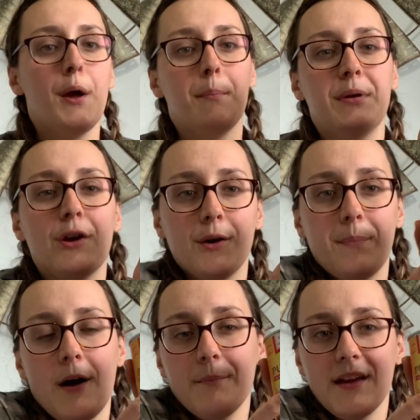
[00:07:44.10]
Pure
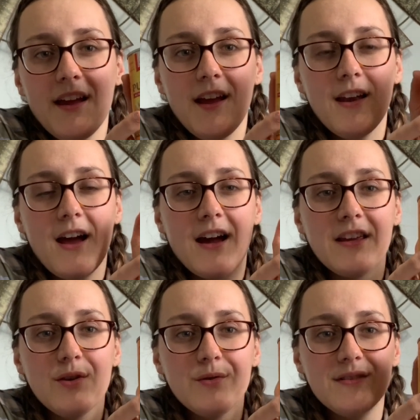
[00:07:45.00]
pumpkin, I
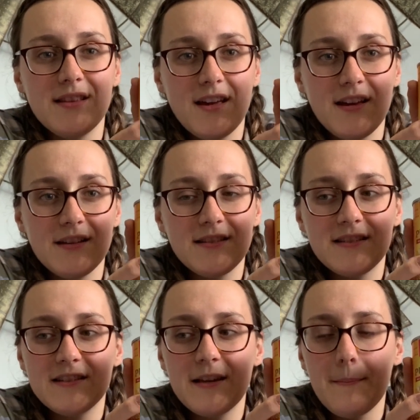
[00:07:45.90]
use
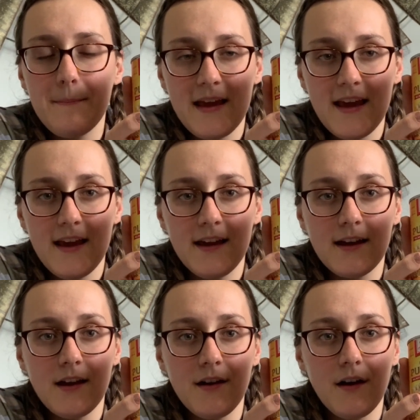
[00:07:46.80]
this to make
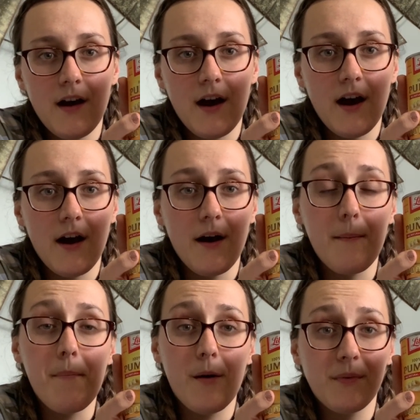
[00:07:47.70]

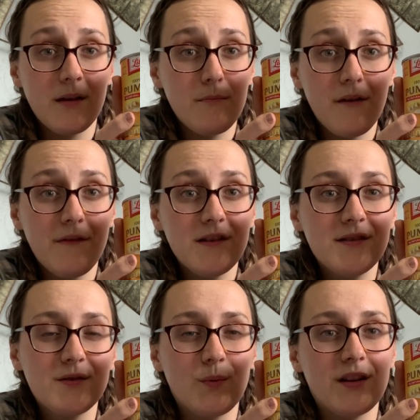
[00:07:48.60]
pumpkin
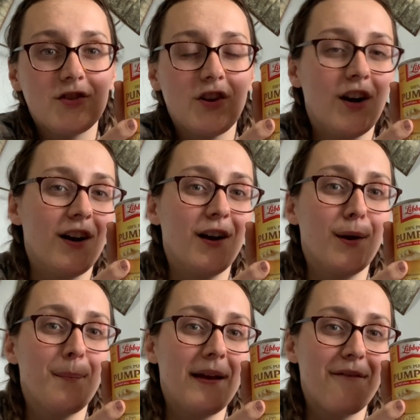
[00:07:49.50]
muffins, which are
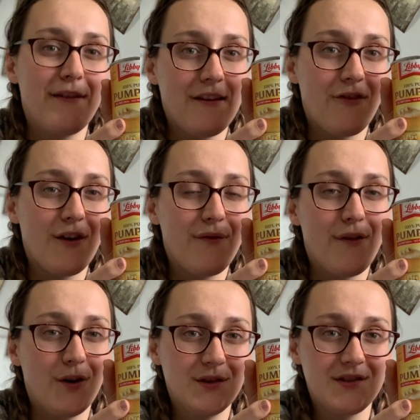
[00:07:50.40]
my favorite
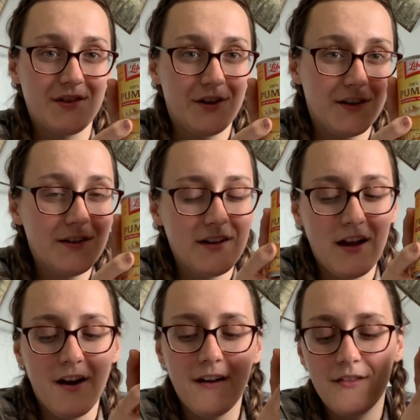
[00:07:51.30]
fall dessert.
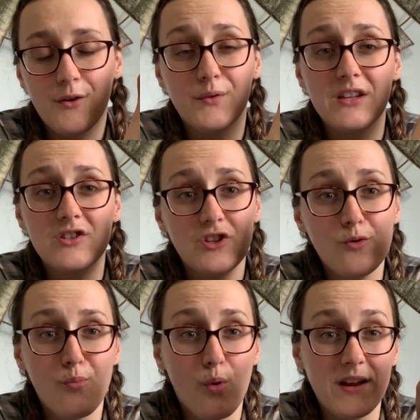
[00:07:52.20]
They're only 2
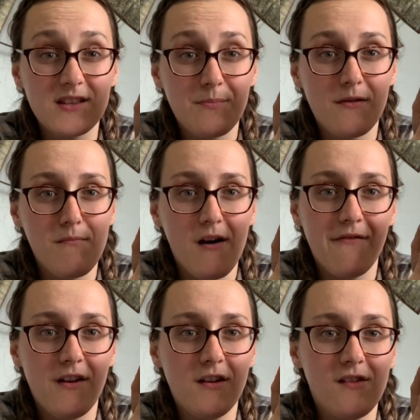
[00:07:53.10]
points per
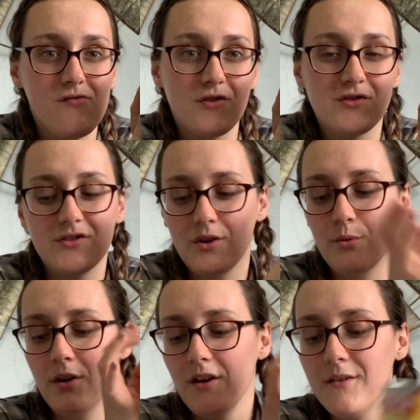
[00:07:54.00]
muffin, and they're so
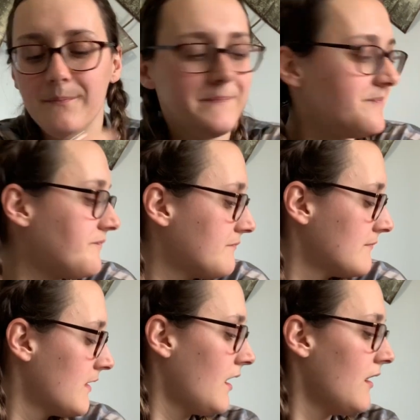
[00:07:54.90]
good.
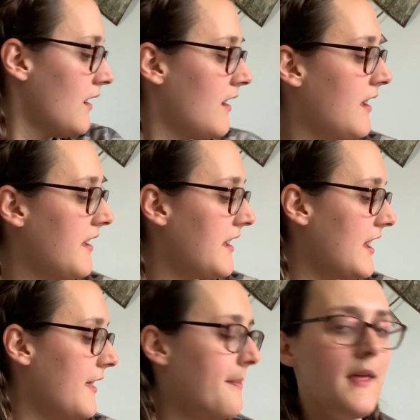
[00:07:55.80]

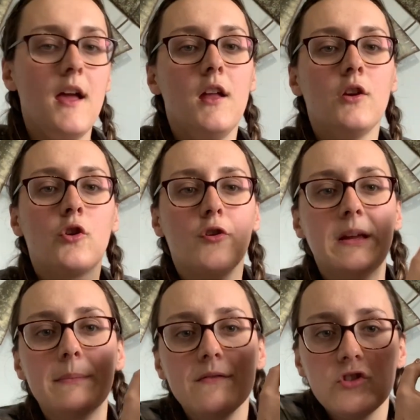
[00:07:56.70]
And then
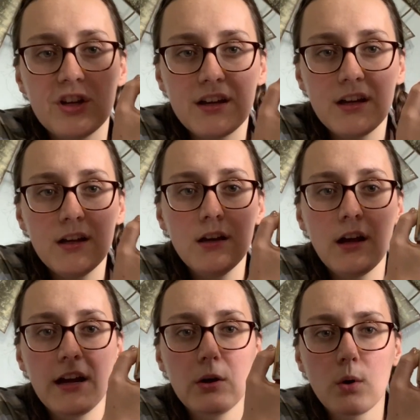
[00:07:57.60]
cream of chicken,
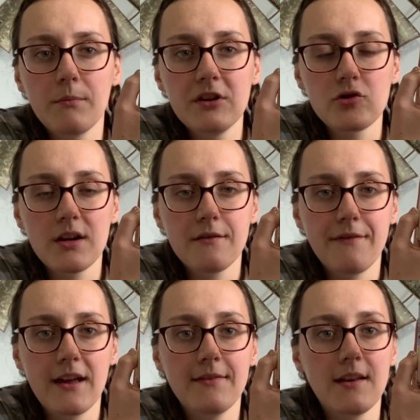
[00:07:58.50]
I normally try to find the